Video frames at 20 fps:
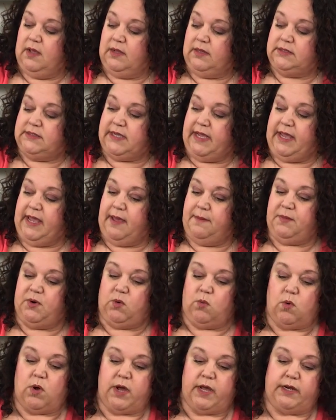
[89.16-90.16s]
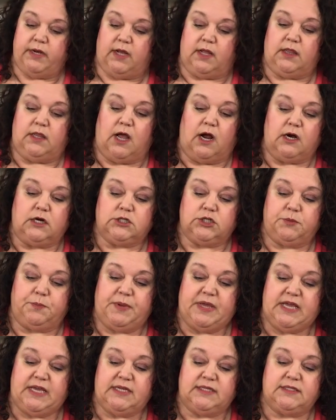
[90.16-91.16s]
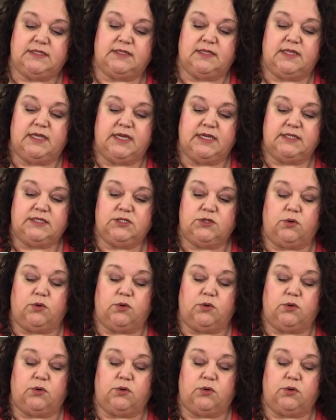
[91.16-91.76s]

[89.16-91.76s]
diameter one, a larger piece, this,